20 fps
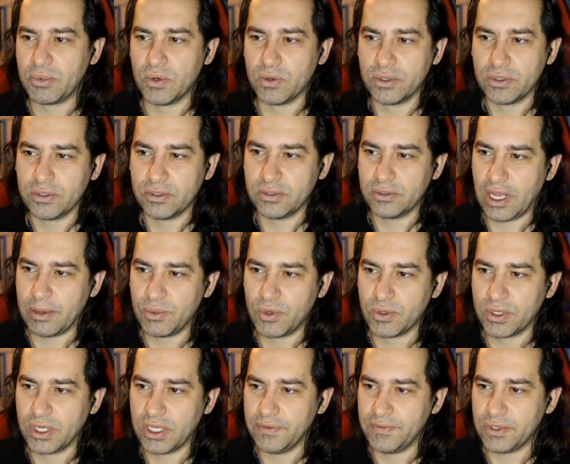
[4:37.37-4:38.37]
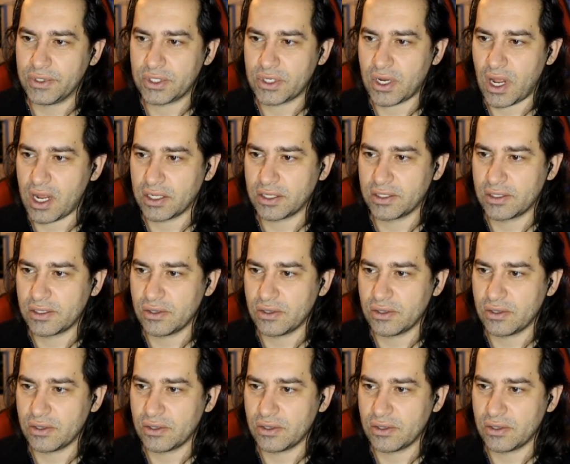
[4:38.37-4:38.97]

I'm gonna give it a shot.